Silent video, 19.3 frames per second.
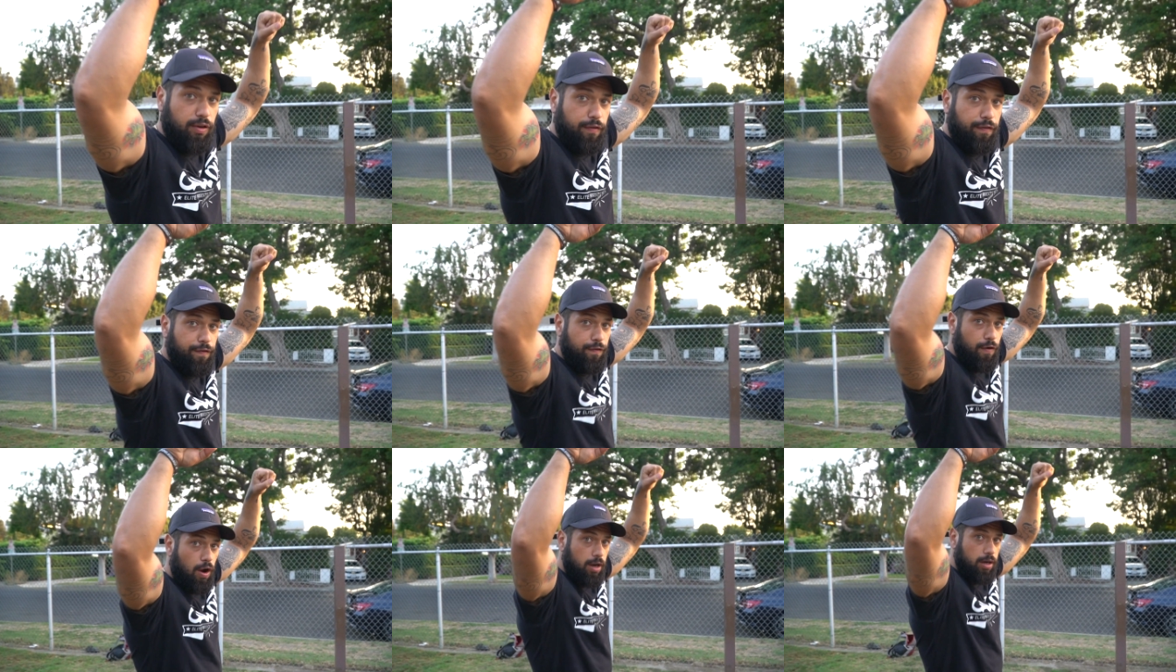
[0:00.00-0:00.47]
the
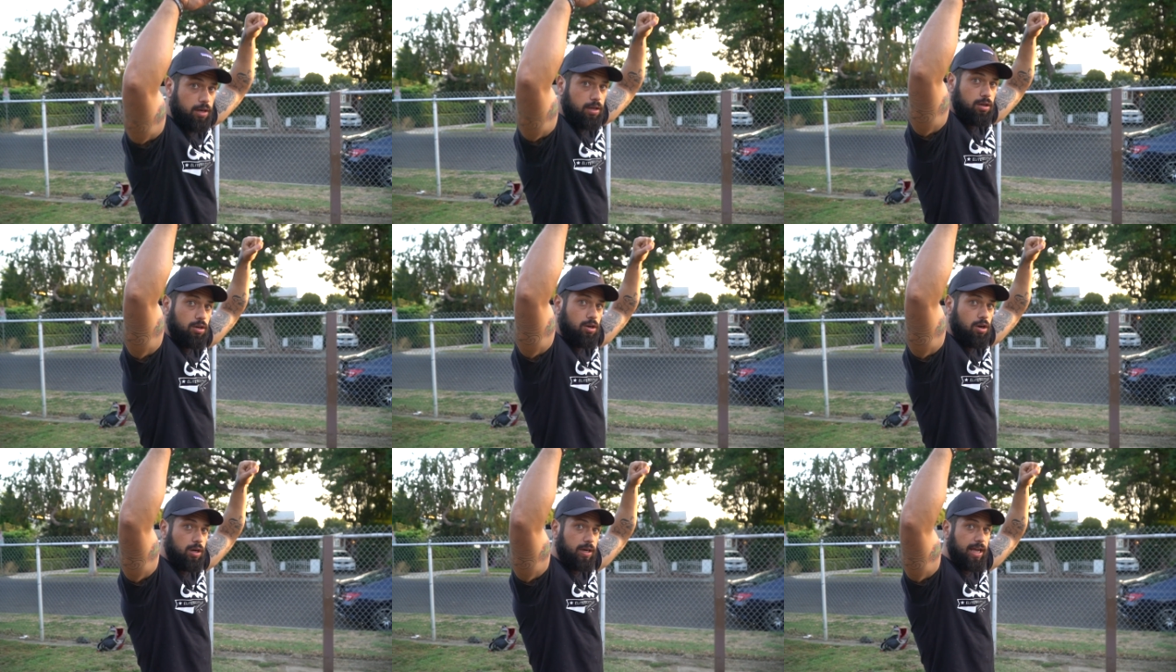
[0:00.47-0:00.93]
front,
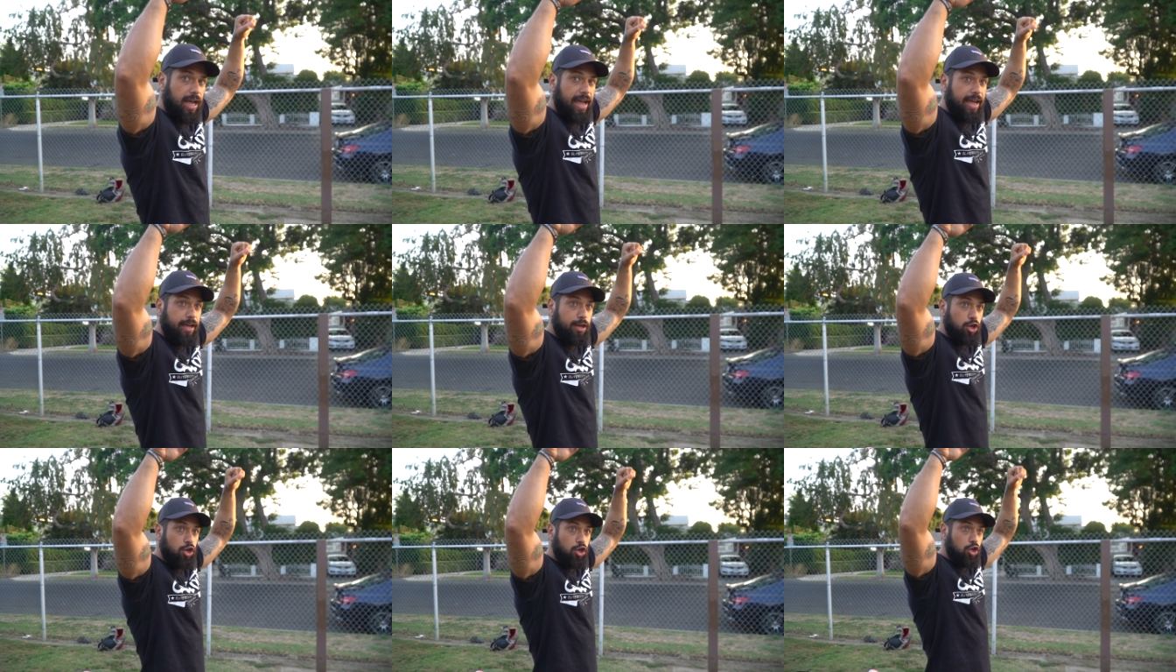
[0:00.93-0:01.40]

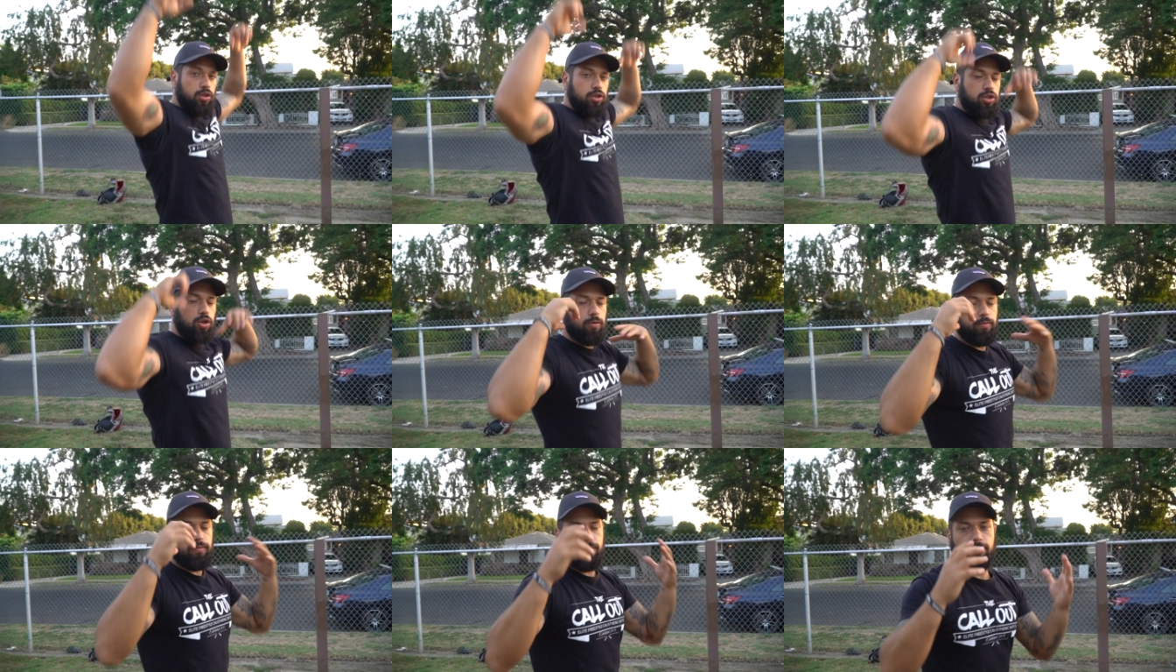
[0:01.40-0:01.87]
okay?
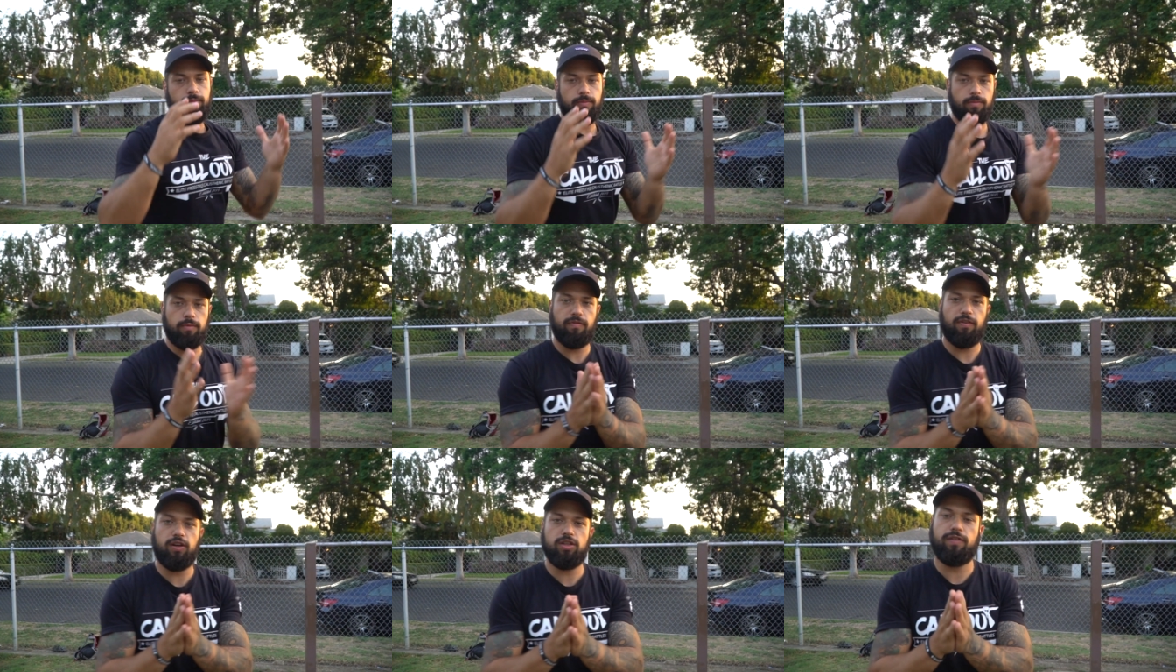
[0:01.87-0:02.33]
So
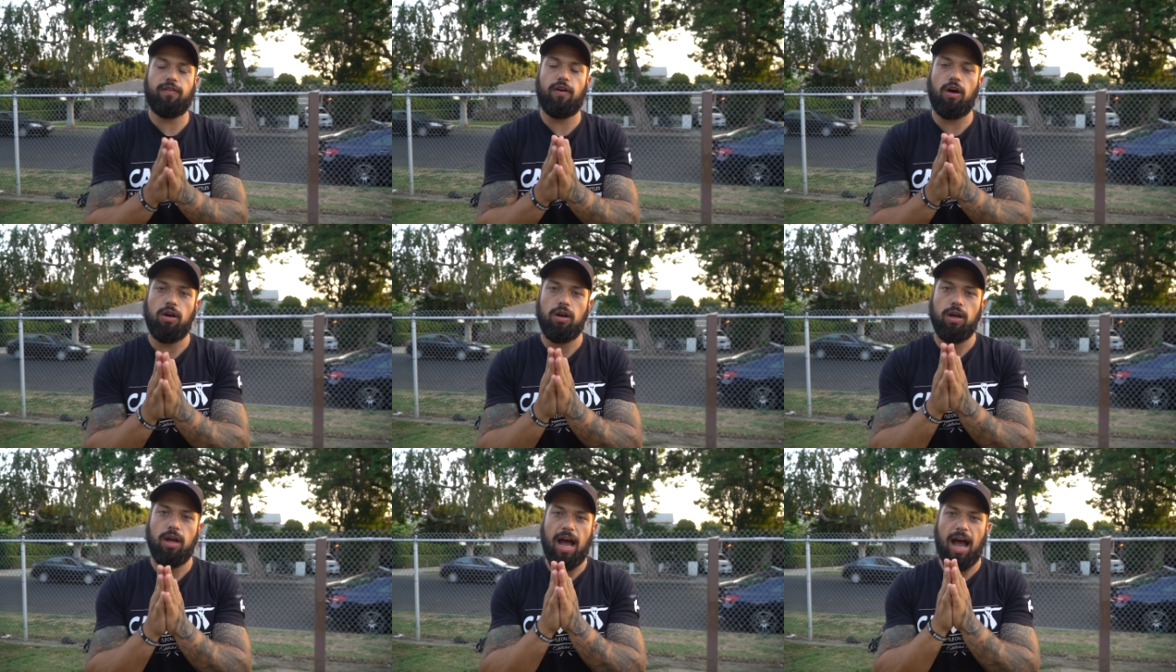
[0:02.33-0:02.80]
first of all,